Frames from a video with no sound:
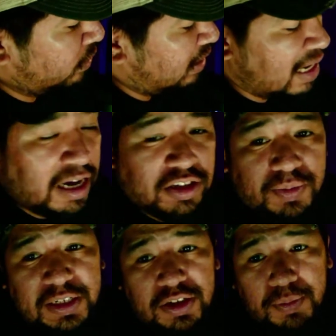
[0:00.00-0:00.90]
allows
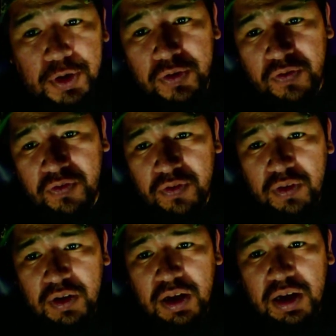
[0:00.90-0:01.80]
me to move
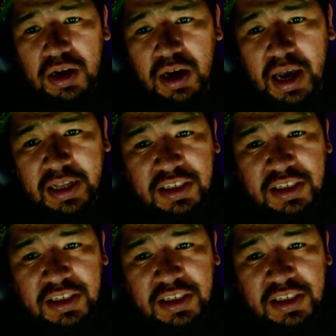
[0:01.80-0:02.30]
and